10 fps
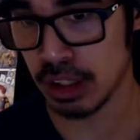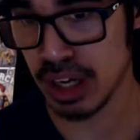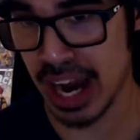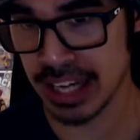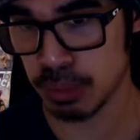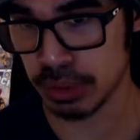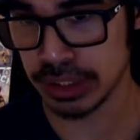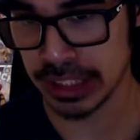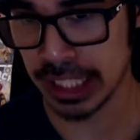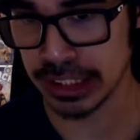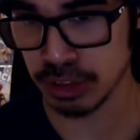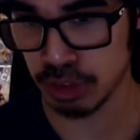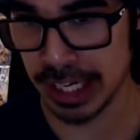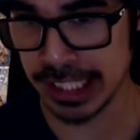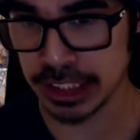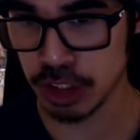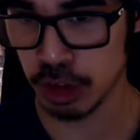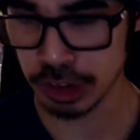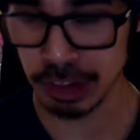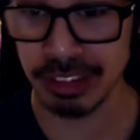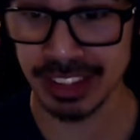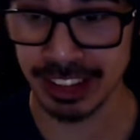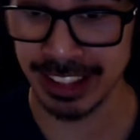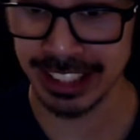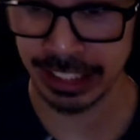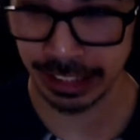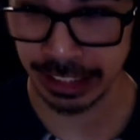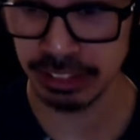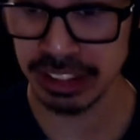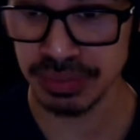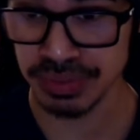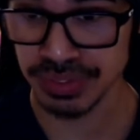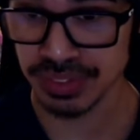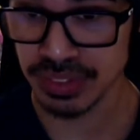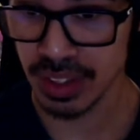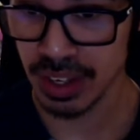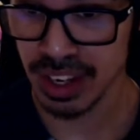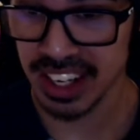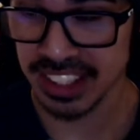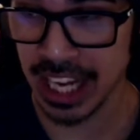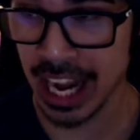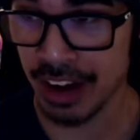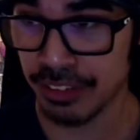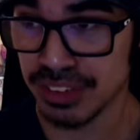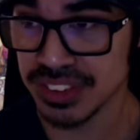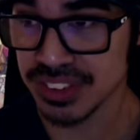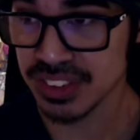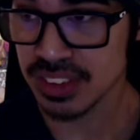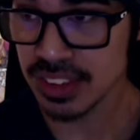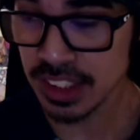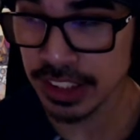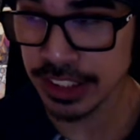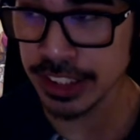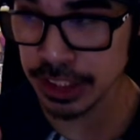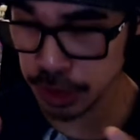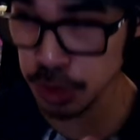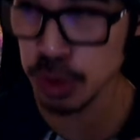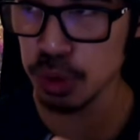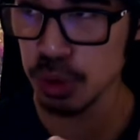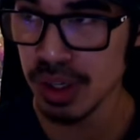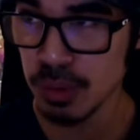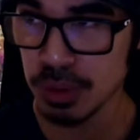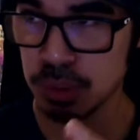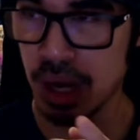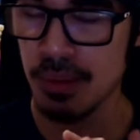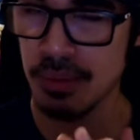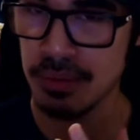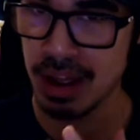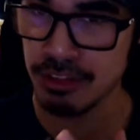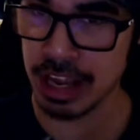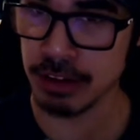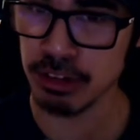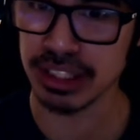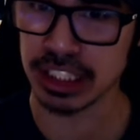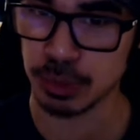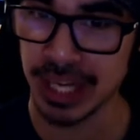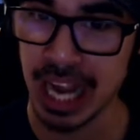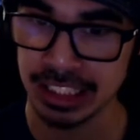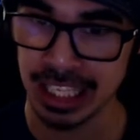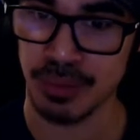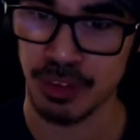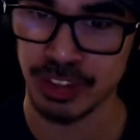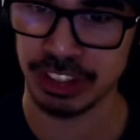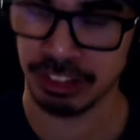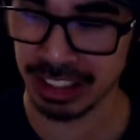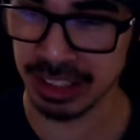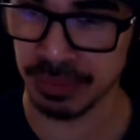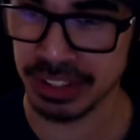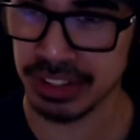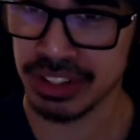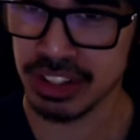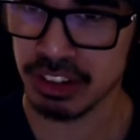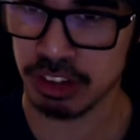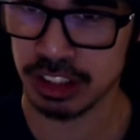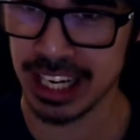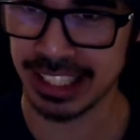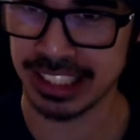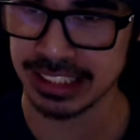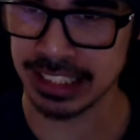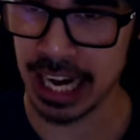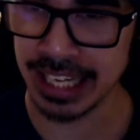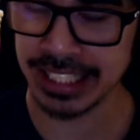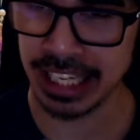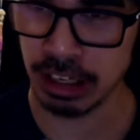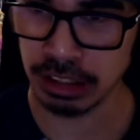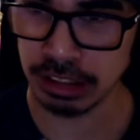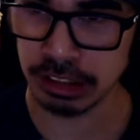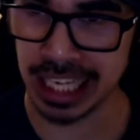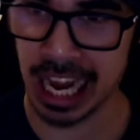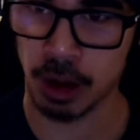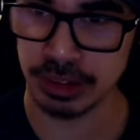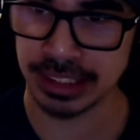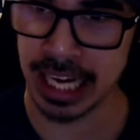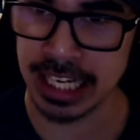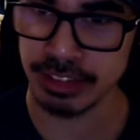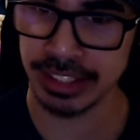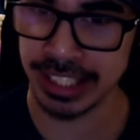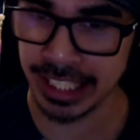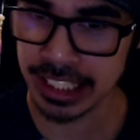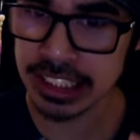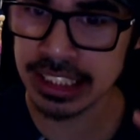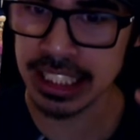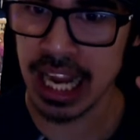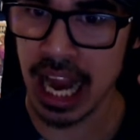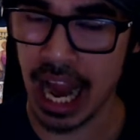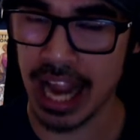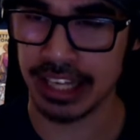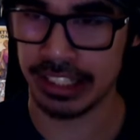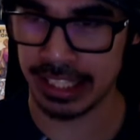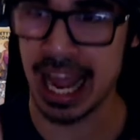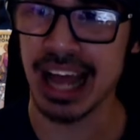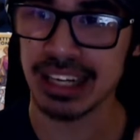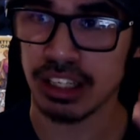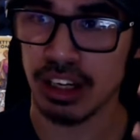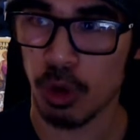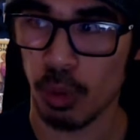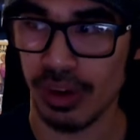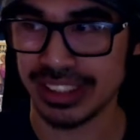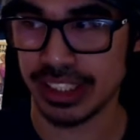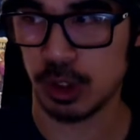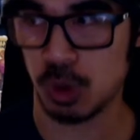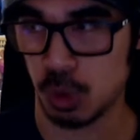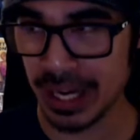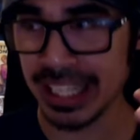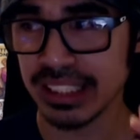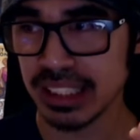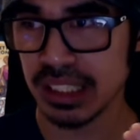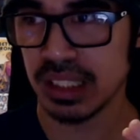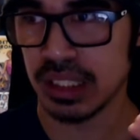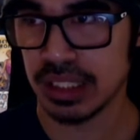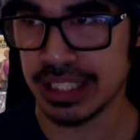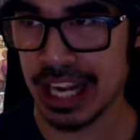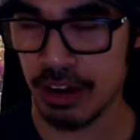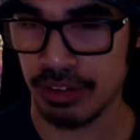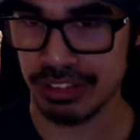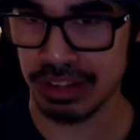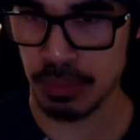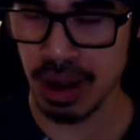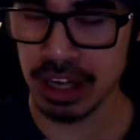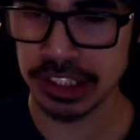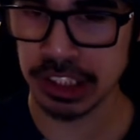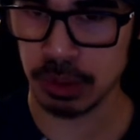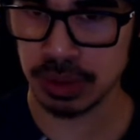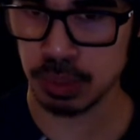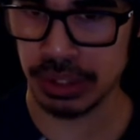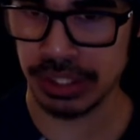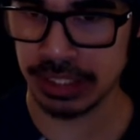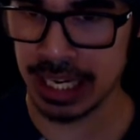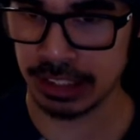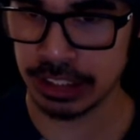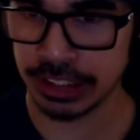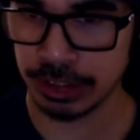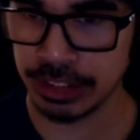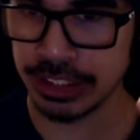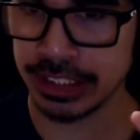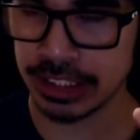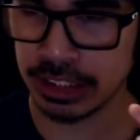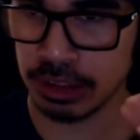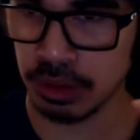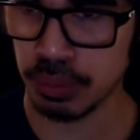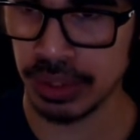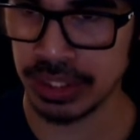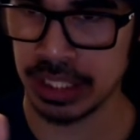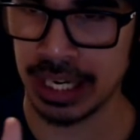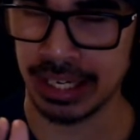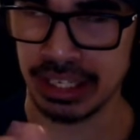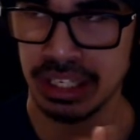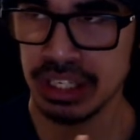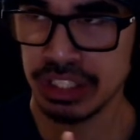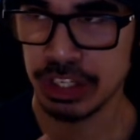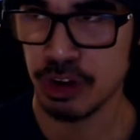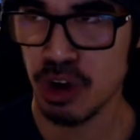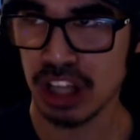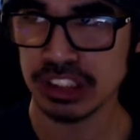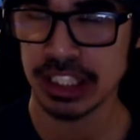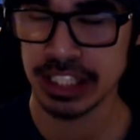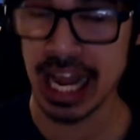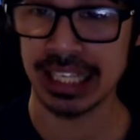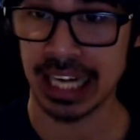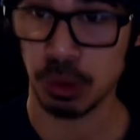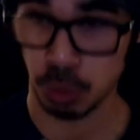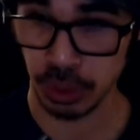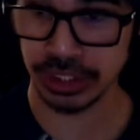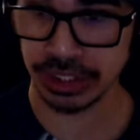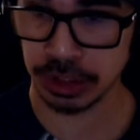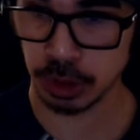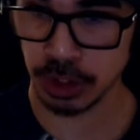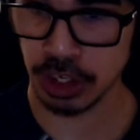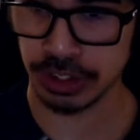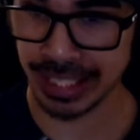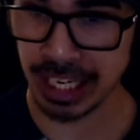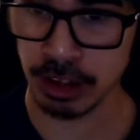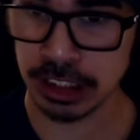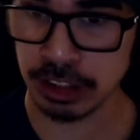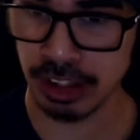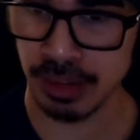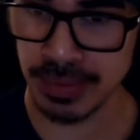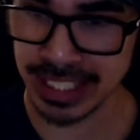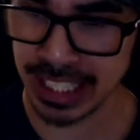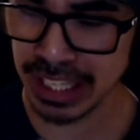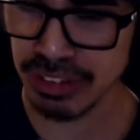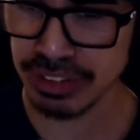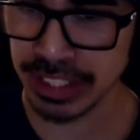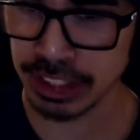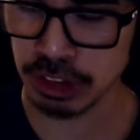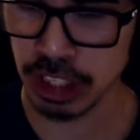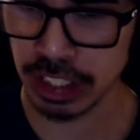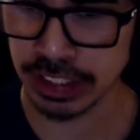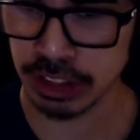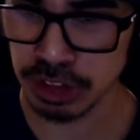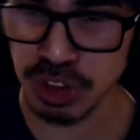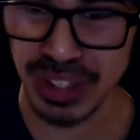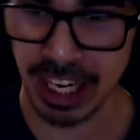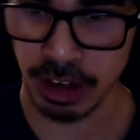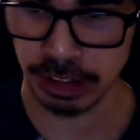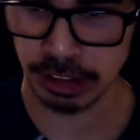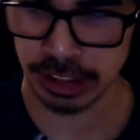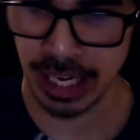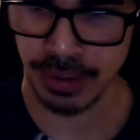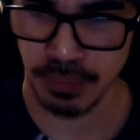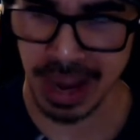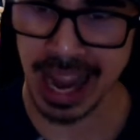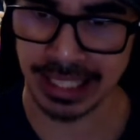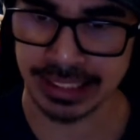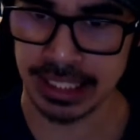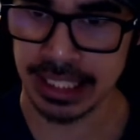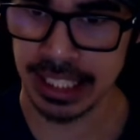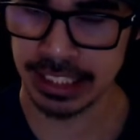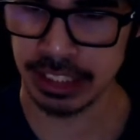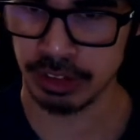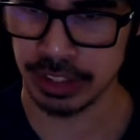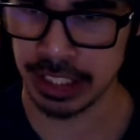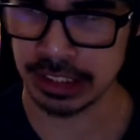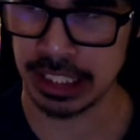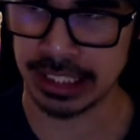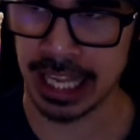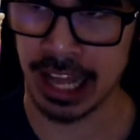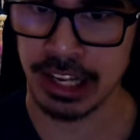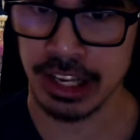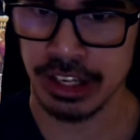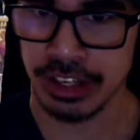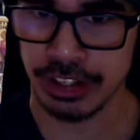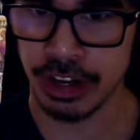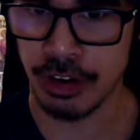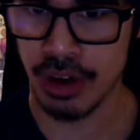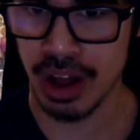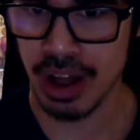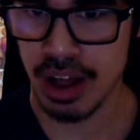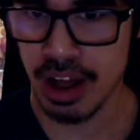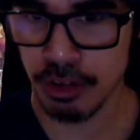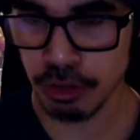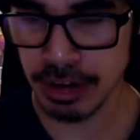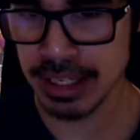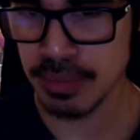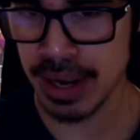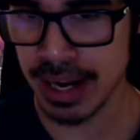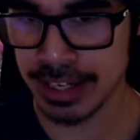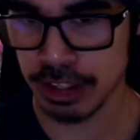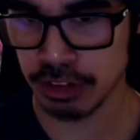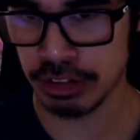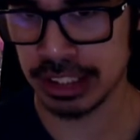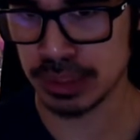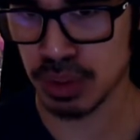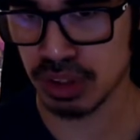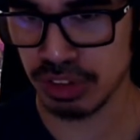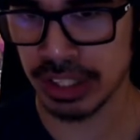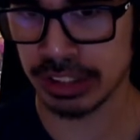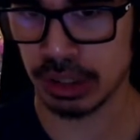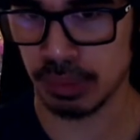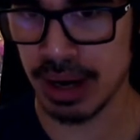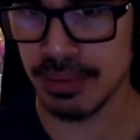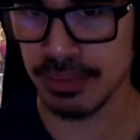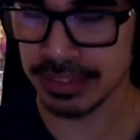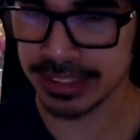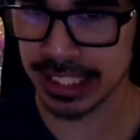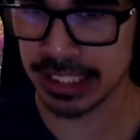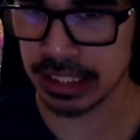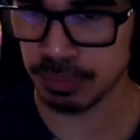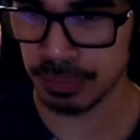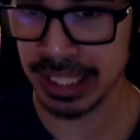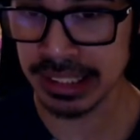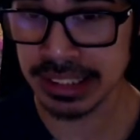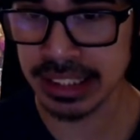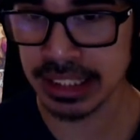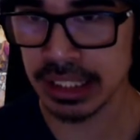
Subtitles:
and appreciation for 80s culture, even though I didn't live it. Now, season 2 was probably my favorite because we got a lot more development for, like, the side characters outside of the kids. And that was great. Now, the monster was pretty lackluster in season 2, but, like, you know, other than that, I really enjoyed all the character development and even the introduction of new characters like Max and different things like that. You know, a friend of mine on Facebook, Victor, probably said it best.